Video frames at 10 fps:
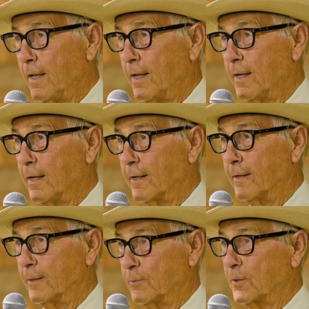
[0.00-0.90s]

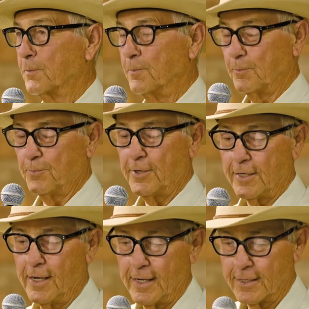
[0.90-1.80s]
It was pretty
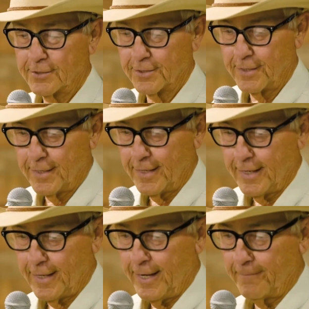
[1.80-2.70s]
nice.
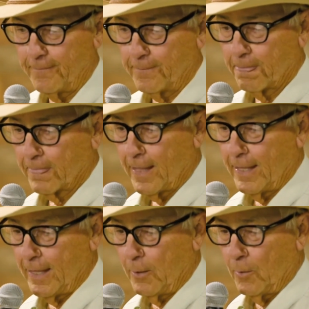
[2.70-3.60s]
And
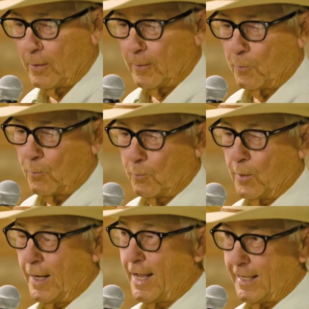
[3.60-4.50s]

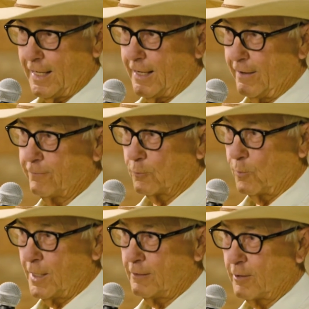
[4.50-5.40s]
when I left,
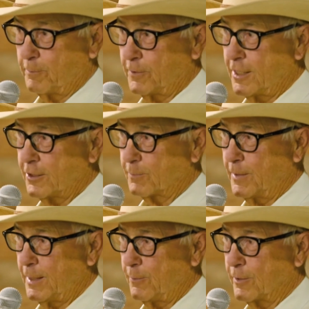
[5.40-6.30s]
Wayne replaced
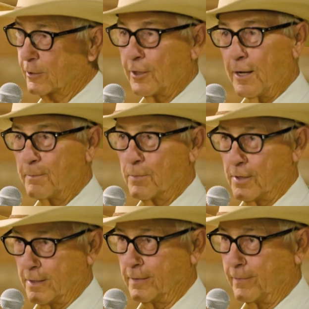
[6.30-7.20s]
me with Tom
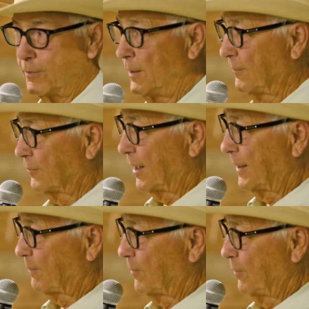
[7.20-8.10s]
Burton, who lives right
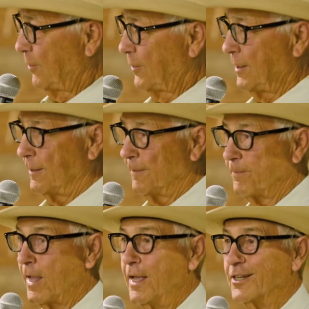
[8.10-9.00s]
up the road here.
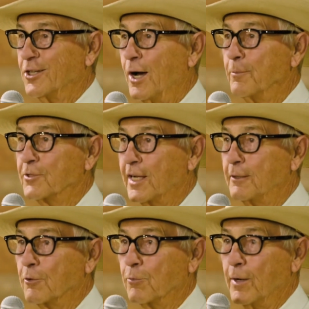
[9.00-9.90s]
Tom
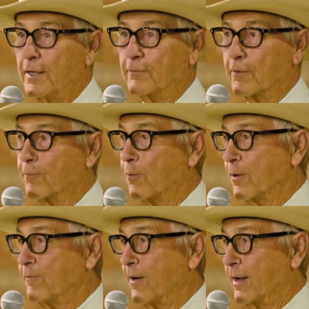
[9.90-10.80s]
stayed with Wayne for
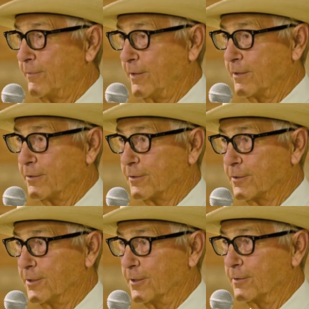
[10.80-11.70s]
45 years or
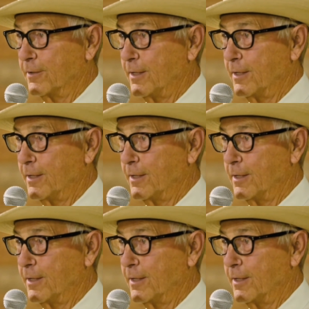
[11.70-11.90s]
so.